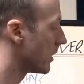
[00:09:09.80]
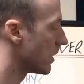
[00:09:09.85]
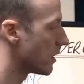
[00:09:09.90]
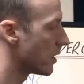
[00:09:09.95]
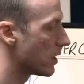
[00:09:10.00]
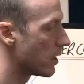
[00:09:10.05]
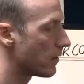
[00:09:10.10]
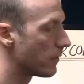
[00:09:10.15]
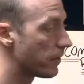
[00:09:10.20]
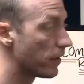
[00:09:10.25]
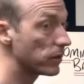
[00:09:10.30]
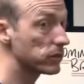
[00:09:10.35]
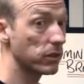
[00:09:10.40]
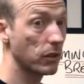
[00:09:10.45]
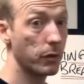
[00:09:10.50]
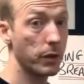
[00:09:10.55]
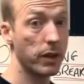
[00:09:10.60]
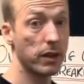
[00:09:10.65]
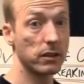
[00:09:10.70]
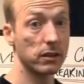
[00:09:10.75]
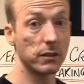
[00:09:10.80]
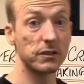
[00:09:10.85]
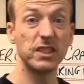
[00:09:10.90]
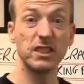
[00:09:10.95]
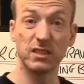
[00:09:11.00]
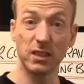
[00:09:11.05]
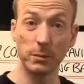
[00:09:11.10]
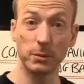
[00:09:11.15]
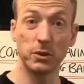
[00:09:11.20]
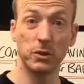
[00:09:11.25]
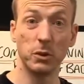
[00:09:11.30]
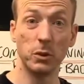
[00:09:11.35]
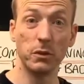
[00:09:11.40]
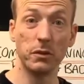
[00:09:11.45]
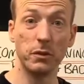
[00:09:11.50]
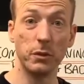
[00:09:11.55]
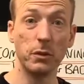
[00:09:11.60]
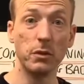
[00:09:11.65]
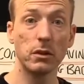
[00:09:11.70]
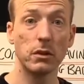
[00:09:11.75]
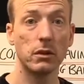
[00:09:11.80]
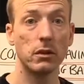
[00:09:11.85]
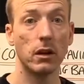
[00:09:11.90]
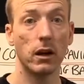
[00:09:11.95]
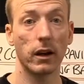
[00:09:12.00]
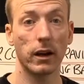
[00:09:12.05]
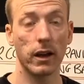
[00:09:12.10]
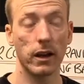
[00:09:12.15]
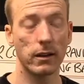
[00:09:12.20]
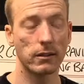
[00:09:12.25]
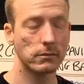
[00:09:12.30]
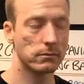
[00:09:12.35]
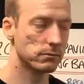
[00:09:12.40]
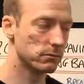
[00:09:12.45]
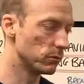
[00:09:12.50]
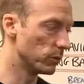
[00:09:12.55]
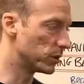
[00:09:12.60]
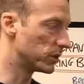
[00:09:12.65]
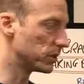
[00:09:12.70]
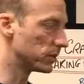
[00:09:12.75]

first off, we can obviously substitute the food, okay? Which is